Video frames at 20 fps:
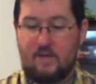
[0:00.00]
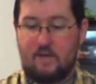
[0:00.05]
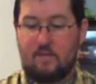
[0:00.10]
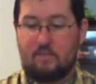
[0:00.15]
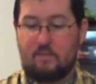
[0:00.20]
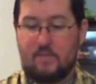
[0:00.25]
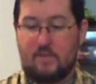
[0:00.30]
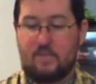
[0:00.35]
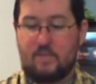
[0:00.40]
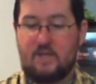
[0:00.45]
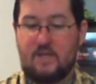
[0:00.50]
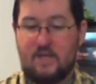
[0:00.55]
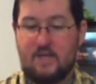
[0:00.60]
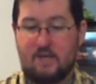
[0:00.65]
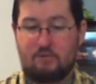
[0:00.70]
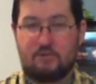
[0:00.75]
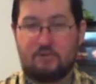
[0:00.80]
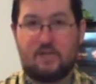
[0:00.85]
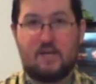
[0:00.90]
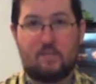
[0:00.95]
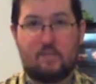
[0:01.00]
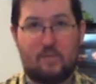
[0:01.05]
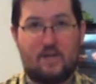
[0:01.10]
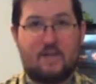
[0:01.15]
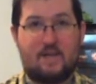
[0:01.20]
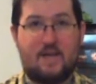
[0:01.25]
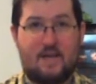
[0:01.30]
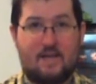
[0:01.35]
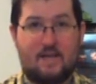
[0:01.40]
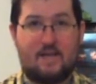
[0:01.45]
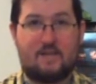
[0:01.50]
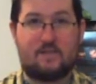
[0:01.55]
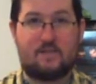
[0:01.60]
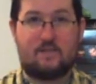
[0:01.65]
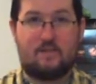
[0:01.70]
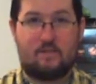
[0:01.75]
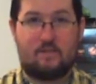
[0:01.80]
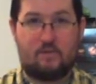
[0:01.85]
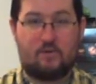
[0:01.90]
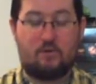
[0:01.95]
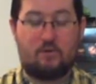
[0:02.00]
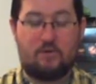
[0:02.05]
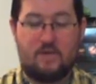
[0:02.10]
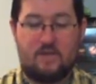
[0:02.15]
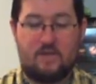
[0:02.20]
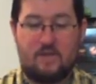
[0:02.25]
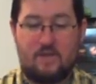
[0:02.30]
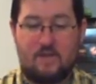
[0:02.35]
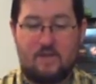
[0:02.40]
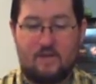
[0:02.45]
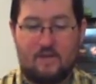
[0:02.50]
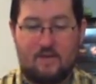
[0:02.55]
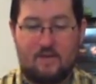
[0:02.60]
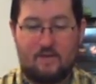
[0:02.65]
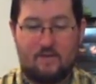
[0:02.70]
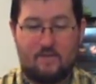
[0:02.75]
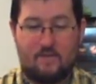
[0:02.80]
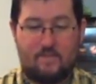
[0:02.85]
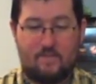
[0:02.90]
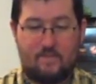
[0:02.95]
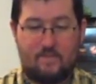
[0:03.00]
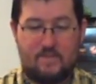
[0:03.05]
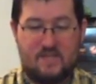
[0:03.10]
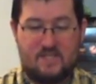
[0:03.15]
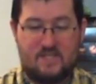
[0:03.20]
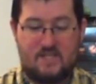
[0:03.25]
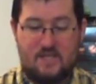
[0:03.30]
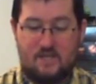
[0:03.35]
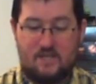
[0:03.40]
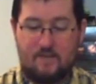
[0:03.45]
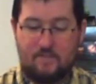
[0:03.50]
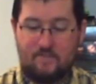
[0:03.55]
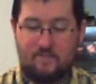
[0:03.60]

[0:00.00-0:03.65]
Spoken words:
Might be interesting to play that against Gurki the Sneak.